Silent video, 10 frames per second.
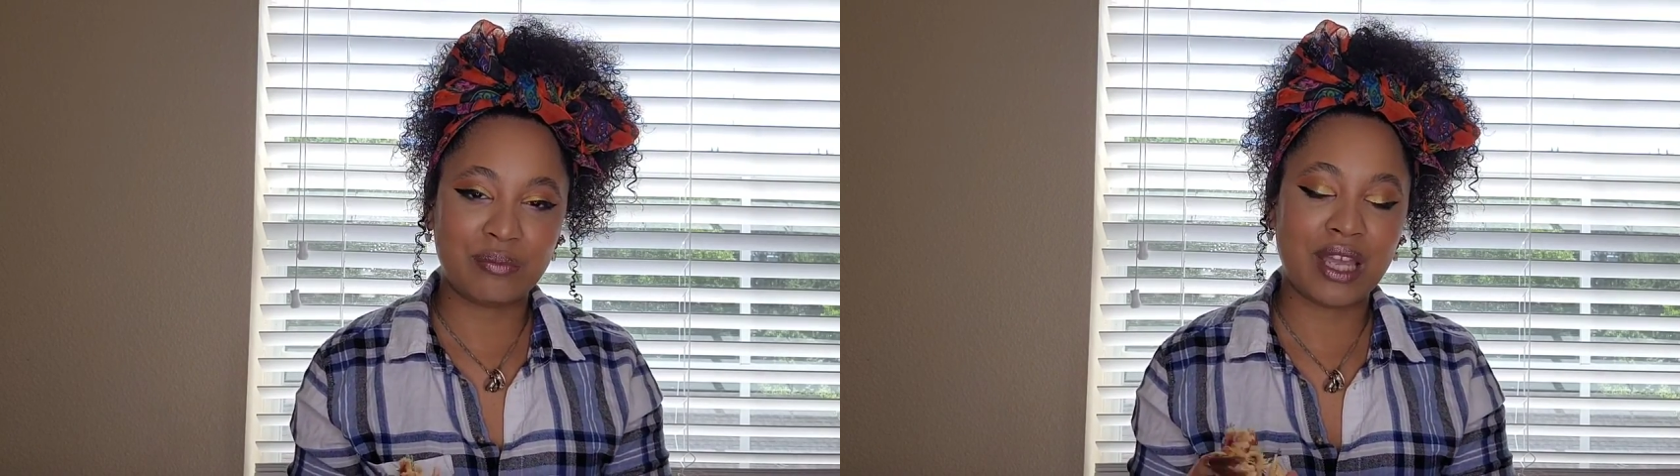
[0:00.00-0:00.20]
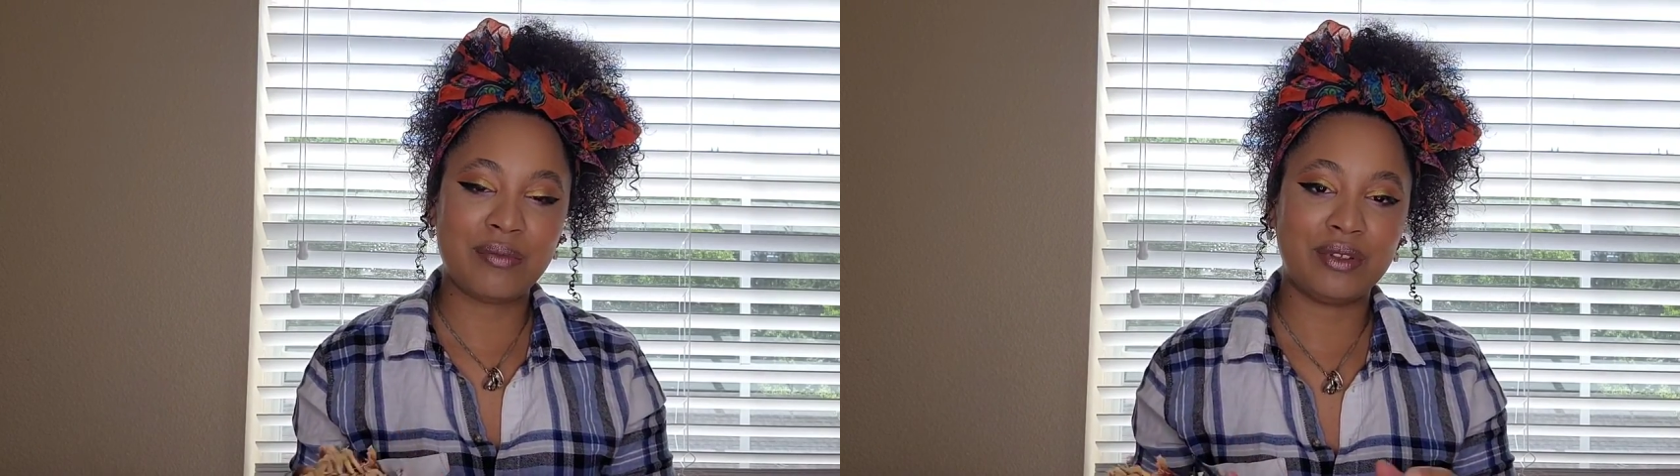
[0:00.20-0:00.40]

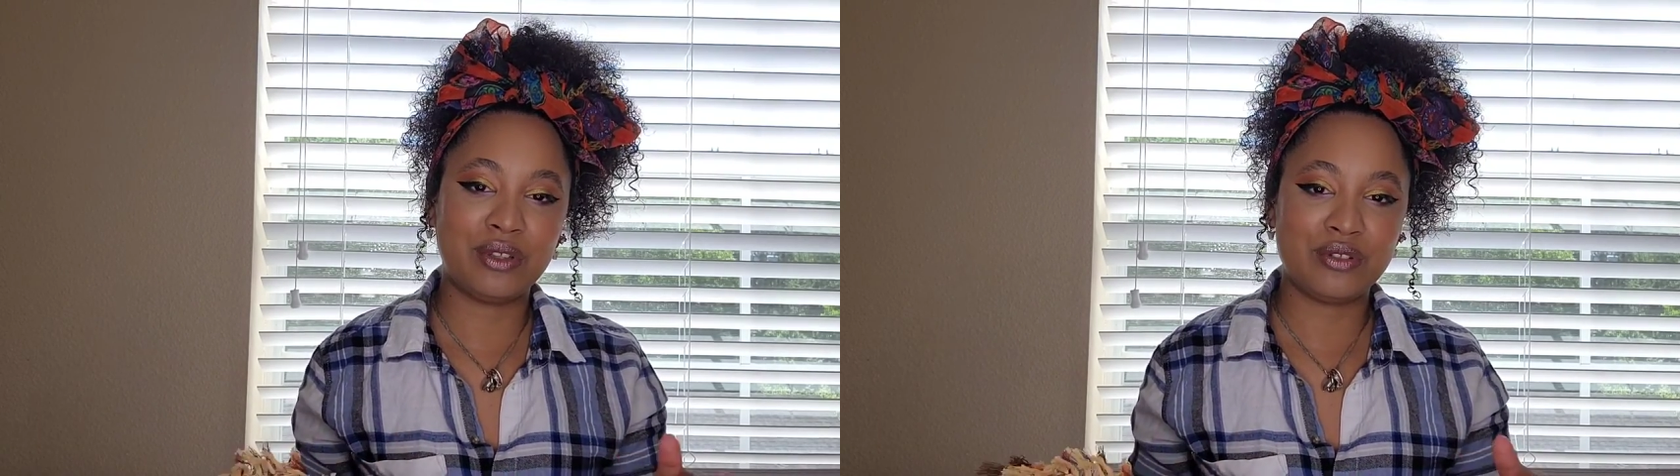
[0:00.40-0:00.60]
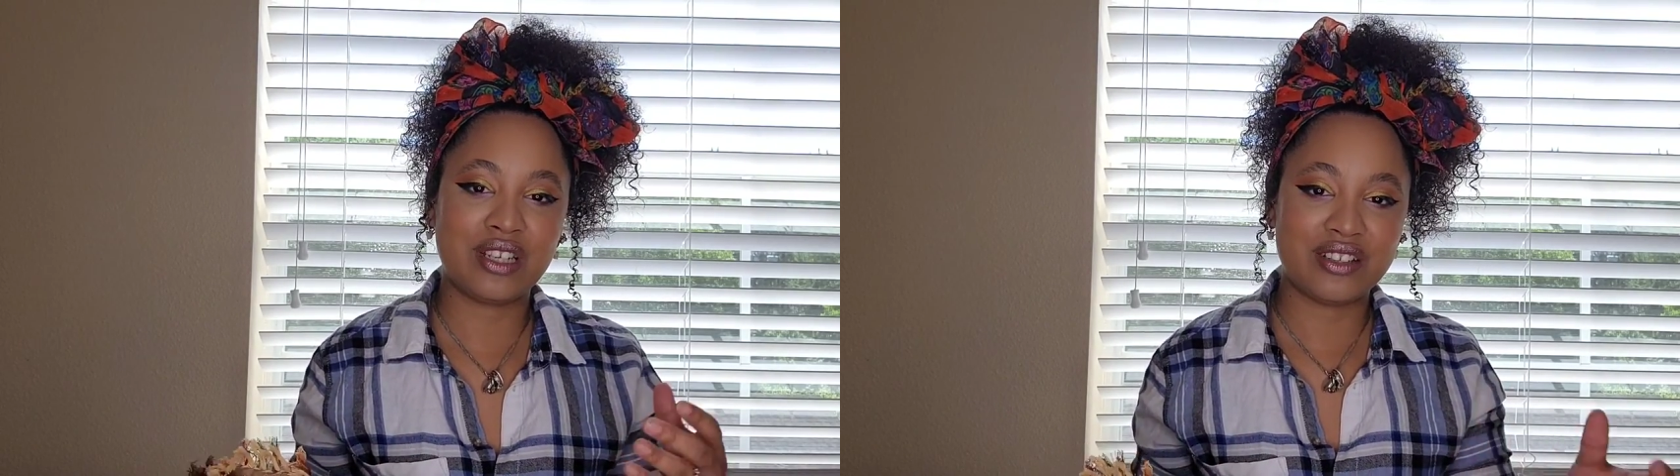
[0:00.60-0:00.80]
be able to
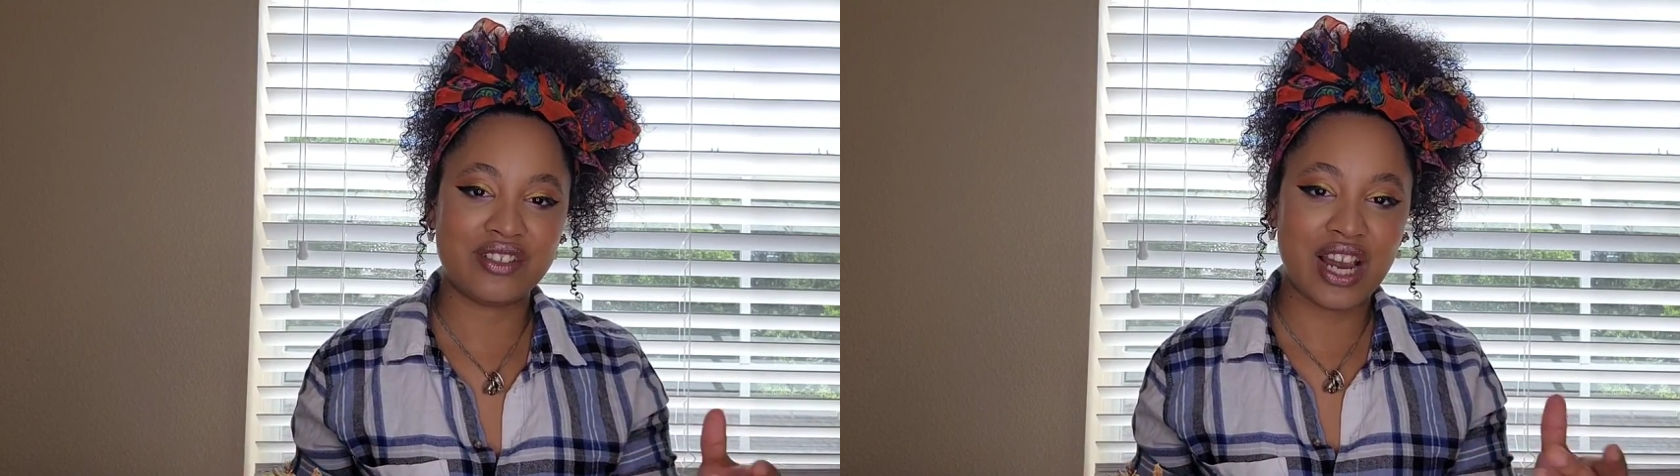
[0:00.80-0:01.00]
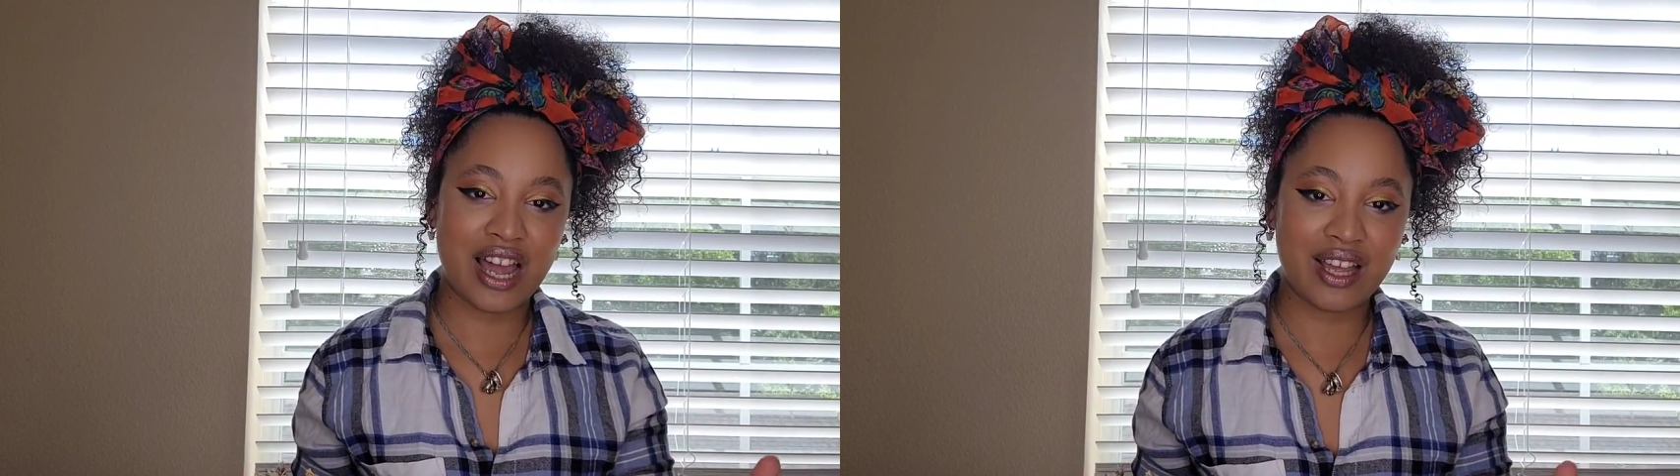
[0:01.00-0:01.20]
lose their
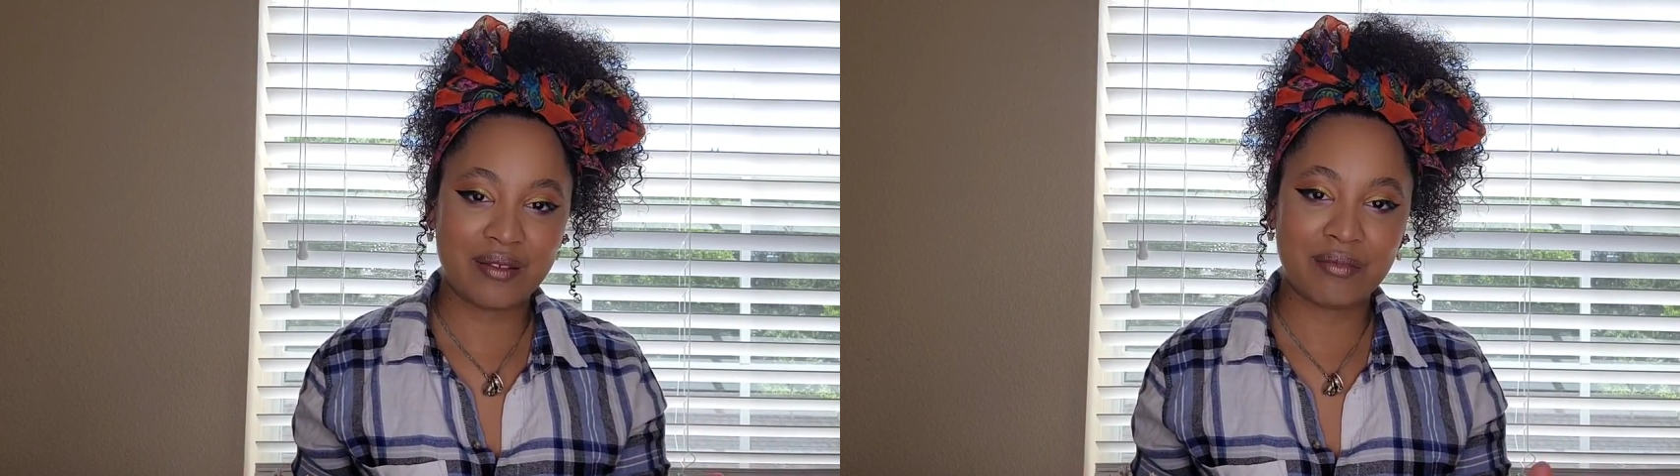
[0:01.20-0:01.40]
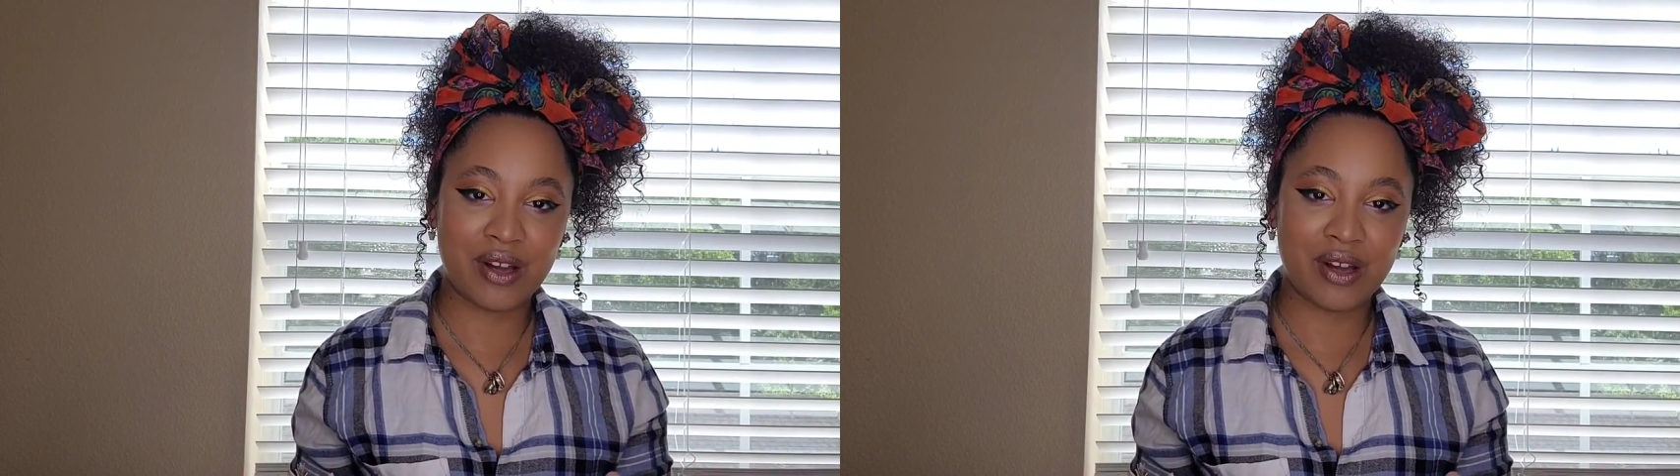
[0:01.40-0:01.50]
job